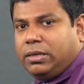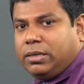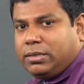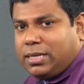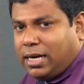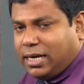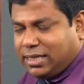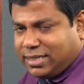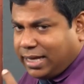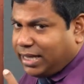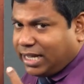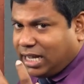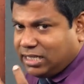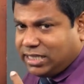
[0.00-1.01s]
See, understand
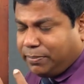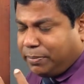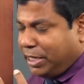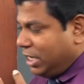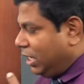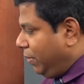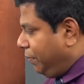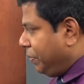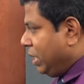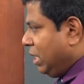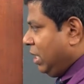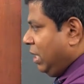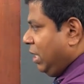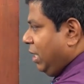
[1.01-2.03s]
the concept here.
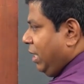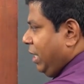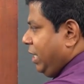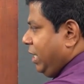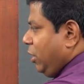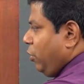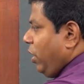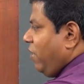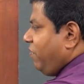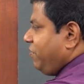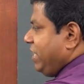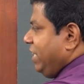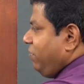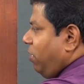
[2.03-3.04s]
Here you
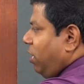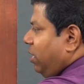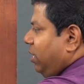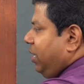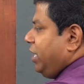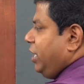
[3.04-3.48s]
have T1,